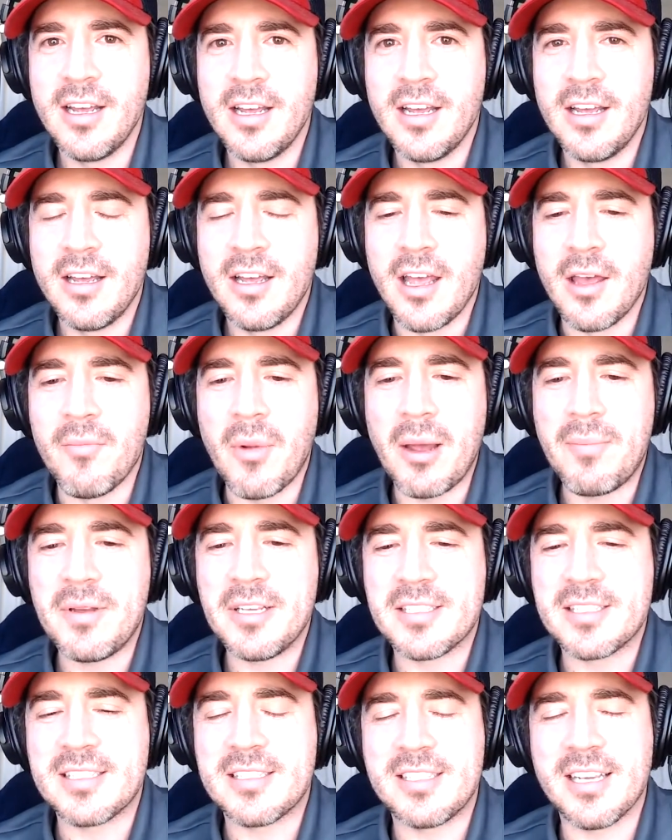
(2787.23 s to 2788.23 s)
It might be
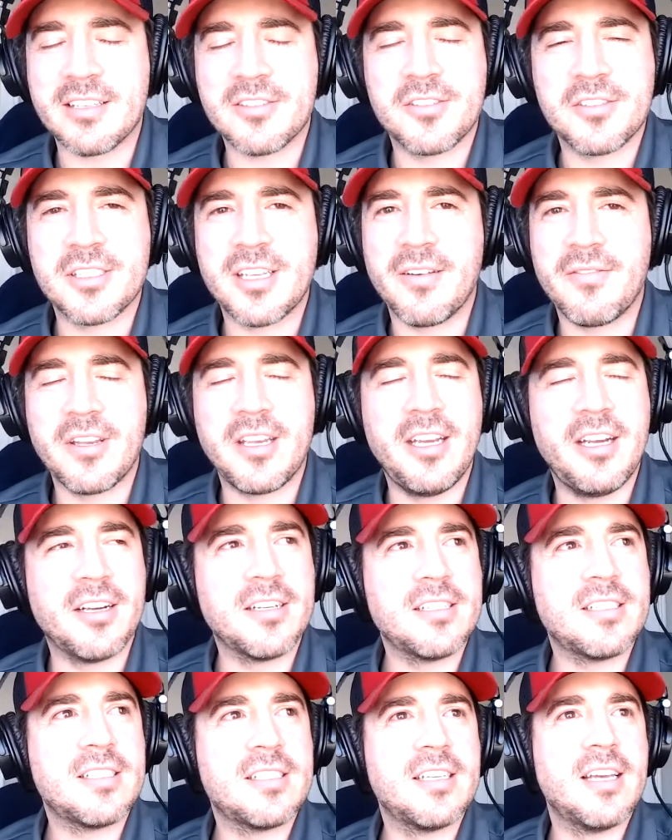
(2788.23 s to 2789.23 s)
6 or 7
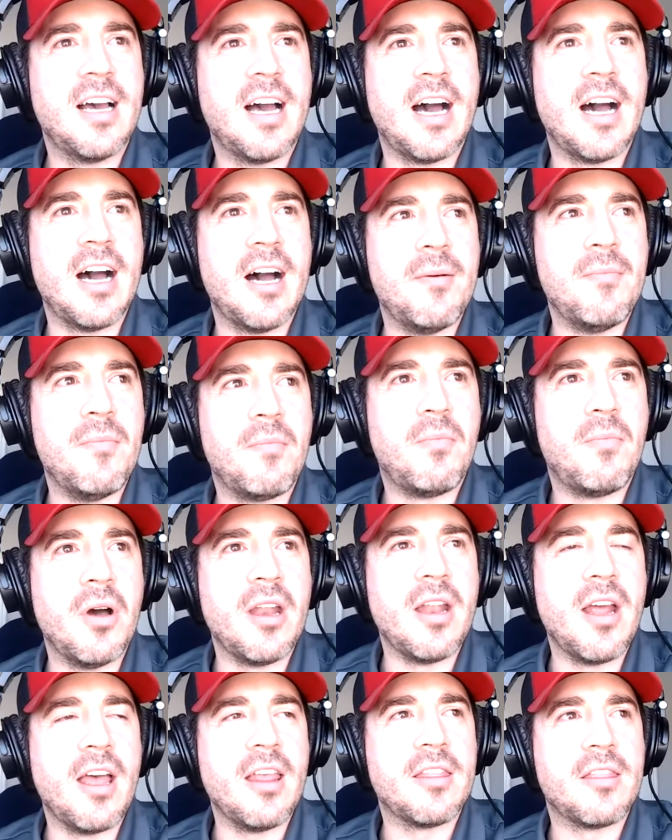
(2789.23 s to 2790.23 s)
years.
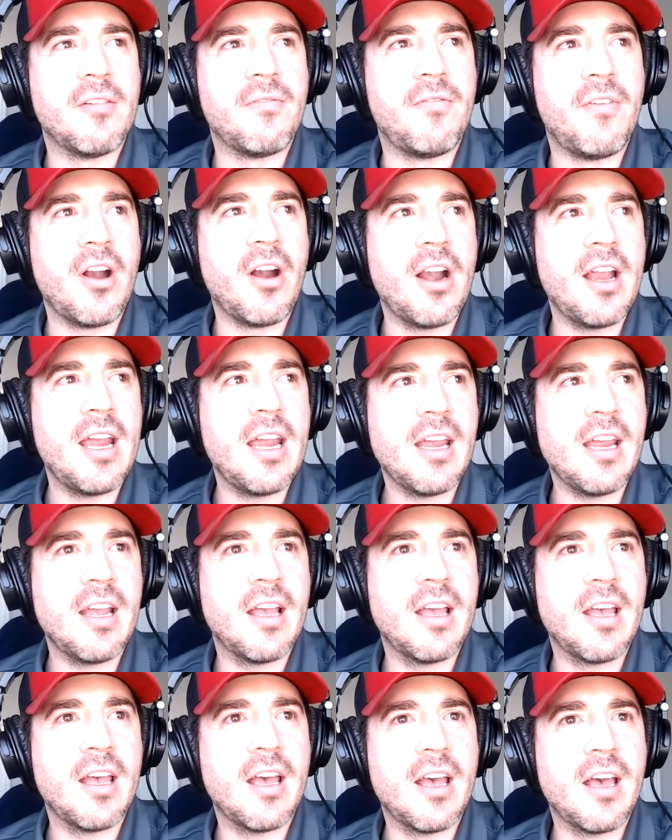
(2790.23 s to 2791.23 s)
But at the very
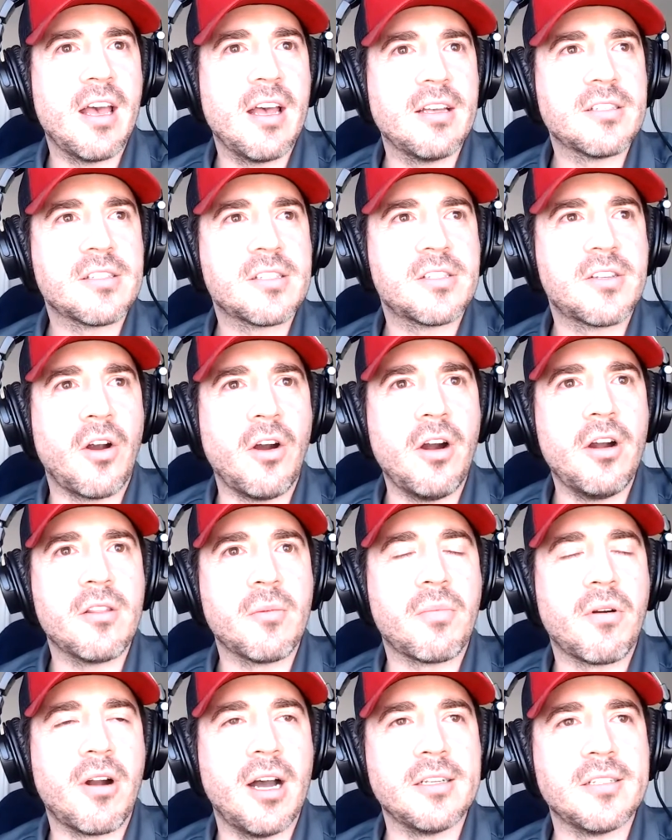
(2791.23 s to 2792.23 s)
start of the
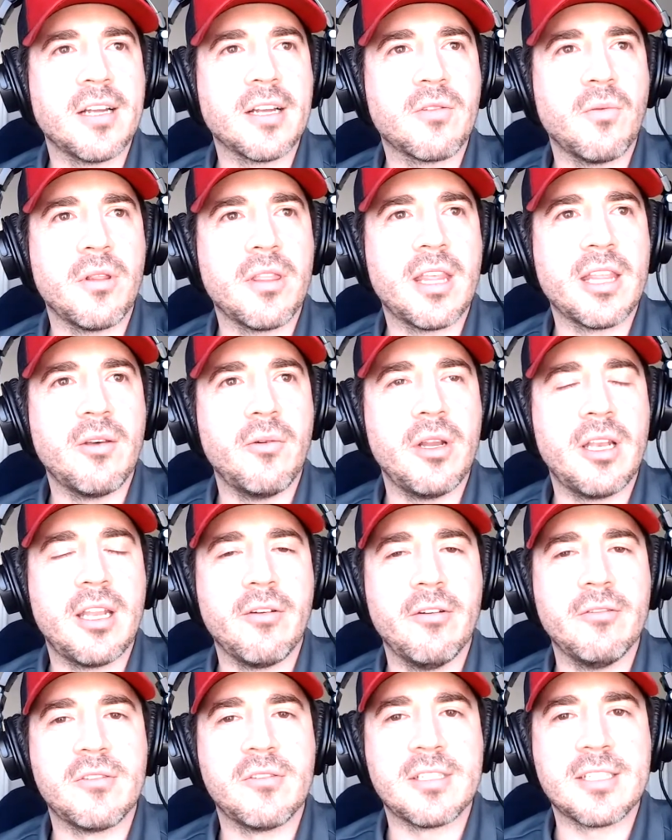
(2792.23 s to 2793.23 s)
project, one thing that we did
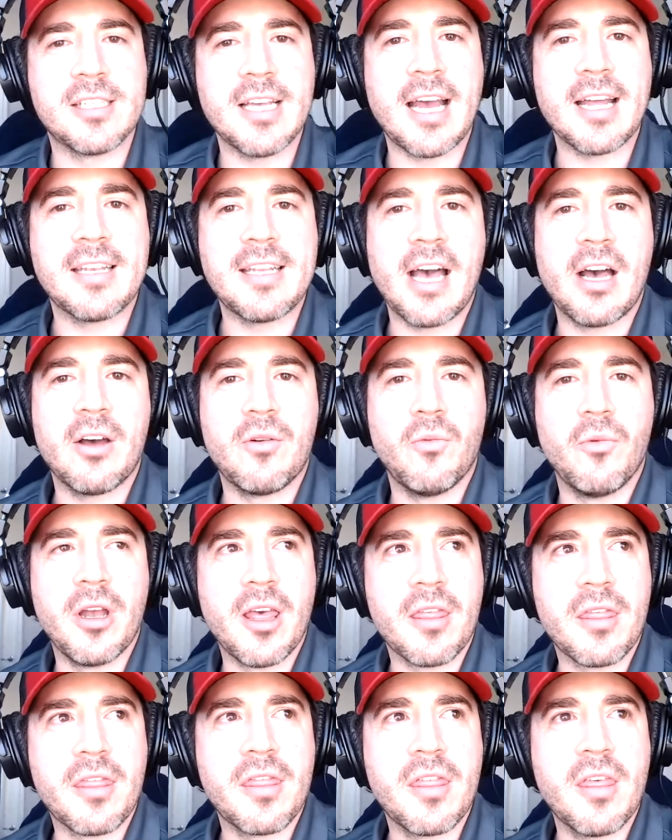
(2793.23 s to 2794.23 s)
was we sat down
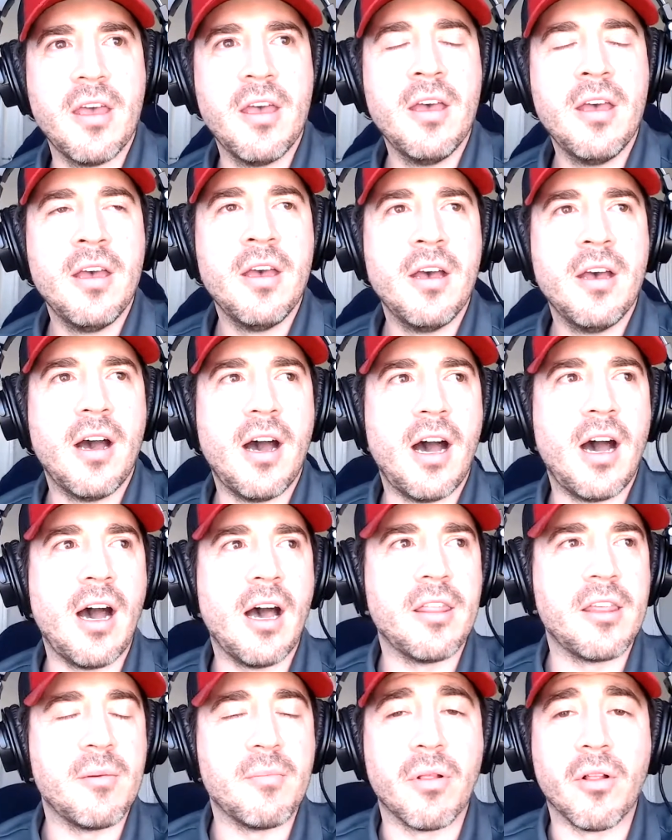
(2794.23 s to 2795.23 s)
with
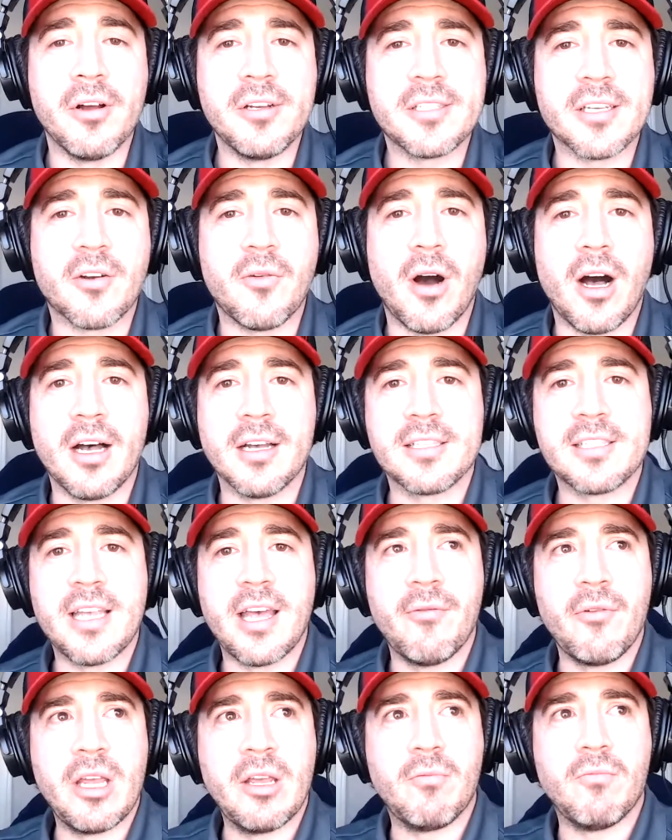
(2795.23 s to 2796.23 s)
the employees at Qualys,
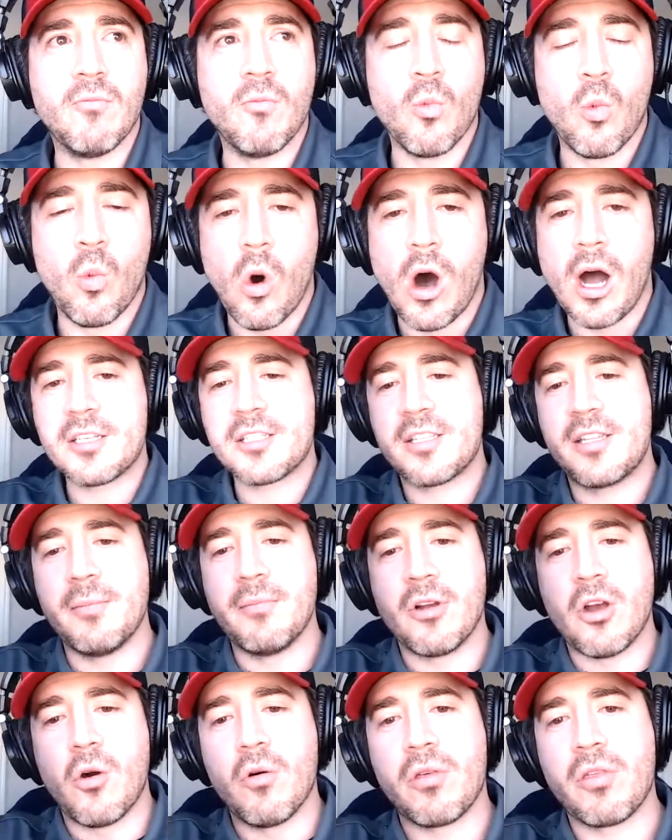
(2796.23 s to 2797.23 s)
and we watched
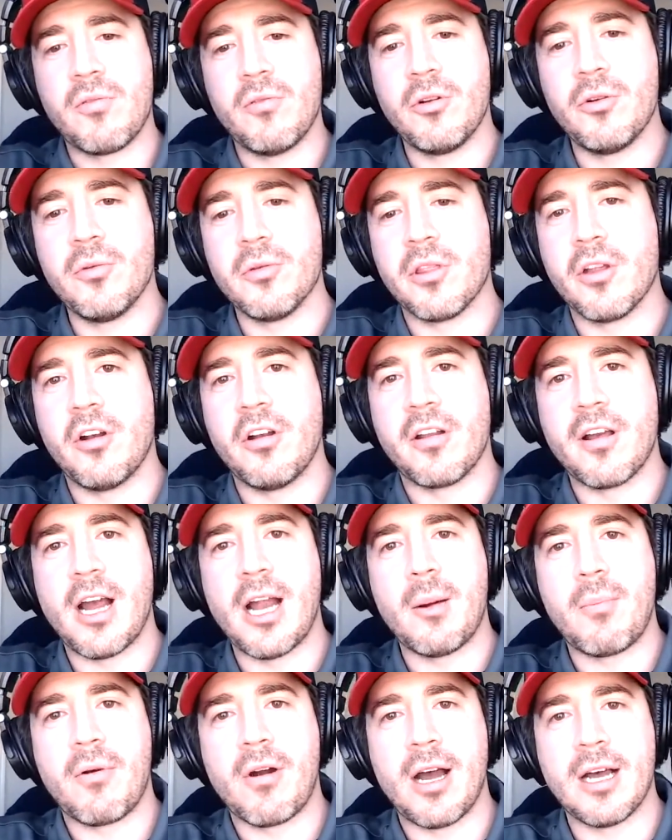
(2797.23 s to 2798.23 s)
them go through their
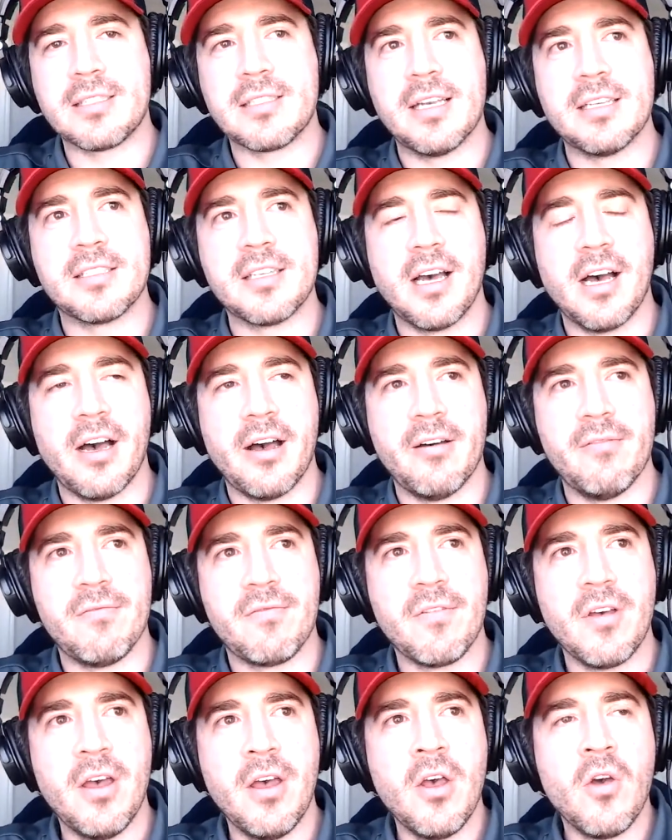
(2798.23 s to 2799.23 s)
entire process
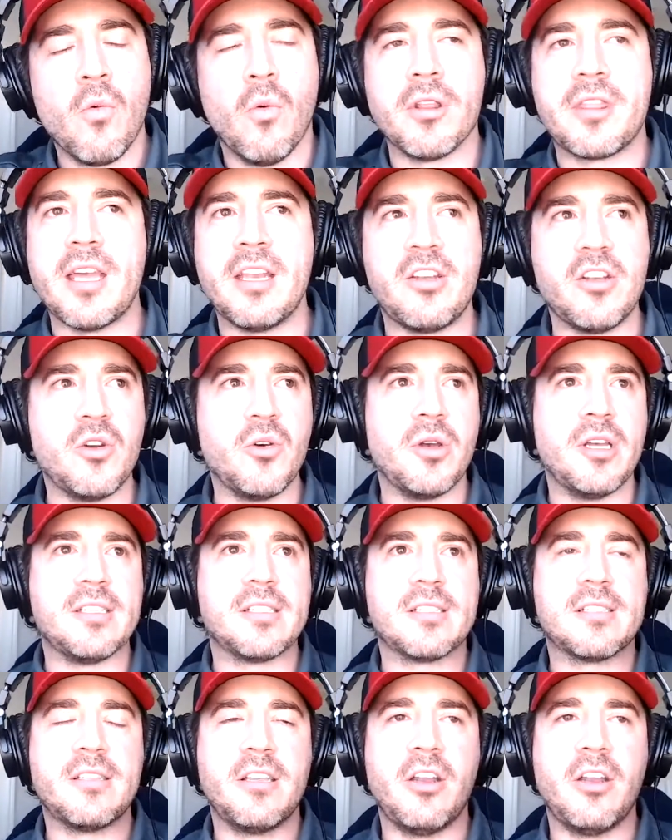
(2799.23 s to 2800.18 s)
of what they do is,